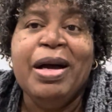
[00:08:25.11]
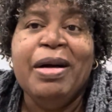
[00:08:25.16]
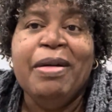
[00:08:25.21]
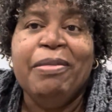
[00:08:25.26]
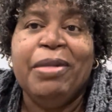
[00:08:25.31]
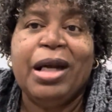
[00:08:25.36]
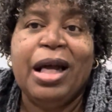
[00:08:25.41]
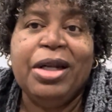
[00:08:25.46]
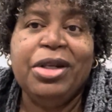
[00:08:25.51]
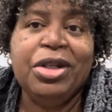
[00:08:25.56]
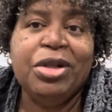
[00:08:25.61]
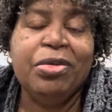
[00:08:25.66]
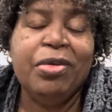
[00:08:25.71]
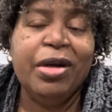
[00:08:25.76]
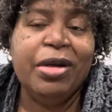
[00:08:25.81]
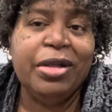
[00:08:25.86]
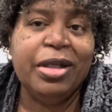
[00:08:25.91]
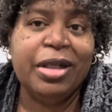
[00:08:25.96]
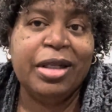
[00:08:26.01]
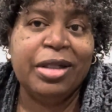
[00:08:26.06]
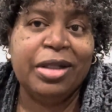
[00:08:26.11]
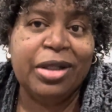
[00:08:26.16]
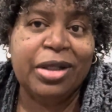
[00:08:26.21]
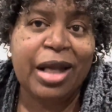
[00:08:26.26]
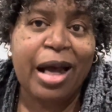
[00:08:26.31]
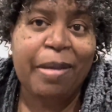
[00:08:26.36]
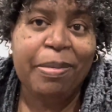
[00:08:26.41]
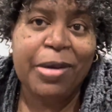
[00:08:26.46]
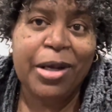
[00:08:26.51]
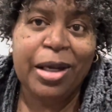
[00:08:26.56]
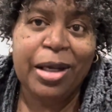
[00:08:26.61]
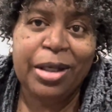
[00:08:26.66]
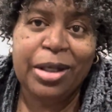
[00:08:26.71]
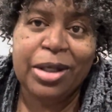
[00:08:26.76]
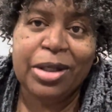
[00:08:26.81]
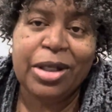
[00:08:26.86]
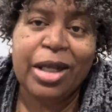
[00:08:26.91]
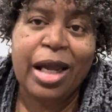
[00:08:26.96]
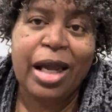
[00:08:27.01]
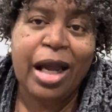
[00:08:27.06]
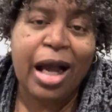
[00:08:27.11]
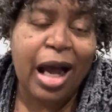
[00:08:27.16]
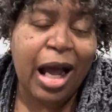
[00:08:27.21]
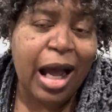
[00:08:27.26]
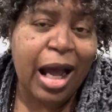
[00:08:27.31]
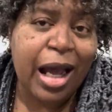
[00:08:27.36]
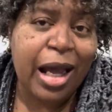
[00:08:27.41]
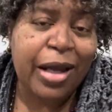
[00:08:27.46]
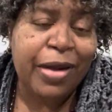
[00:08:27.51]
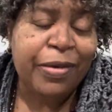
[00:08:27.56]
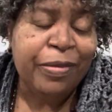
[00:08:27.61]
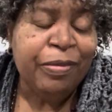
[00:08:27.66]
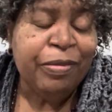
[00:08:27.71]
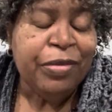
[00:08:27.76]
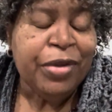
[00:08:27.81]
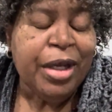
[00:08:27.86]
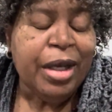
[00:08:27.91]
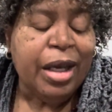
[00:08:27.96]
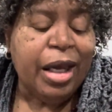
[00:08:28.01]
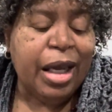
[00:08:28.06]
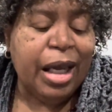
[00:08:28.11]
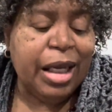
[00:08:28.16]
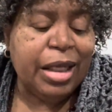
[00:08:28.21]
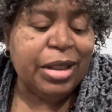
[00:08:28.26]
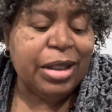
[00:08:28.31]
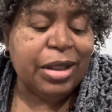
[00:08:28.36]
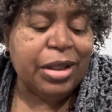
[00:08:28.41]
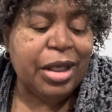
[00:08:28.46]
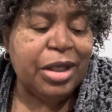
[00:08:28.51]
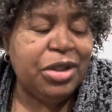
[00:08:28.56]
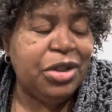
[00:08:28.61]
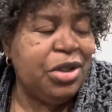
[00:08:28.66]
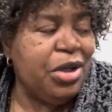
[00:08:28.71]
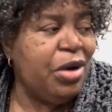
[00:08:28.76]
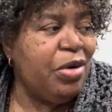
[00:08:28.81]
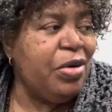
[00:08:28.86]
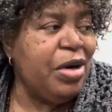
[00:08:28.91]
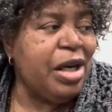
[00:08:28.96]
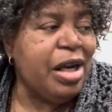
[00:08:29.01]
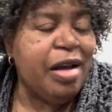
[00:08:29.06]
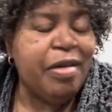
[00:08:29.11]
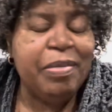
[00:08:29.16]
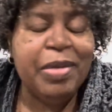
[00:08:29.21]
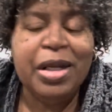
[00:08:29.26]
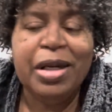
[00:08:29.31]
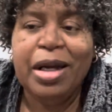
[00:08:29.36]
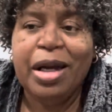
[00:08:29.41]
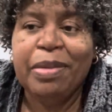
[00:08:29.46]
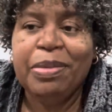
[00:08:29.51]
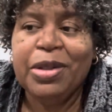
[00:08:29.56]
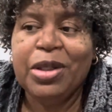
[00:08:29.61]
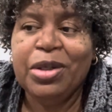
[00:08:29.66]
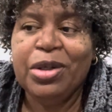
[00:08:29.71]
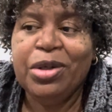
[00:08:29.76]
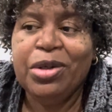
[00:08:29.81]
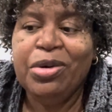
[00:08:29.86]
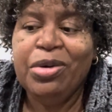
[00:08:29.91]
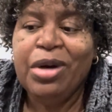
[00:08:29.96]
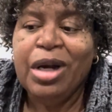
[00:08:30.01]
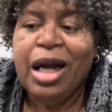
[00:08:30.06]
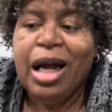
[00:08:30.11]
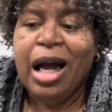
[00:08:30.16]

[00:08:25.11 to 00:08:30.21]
But I just wanted to stop in to say hi and to let you know what I've been up to.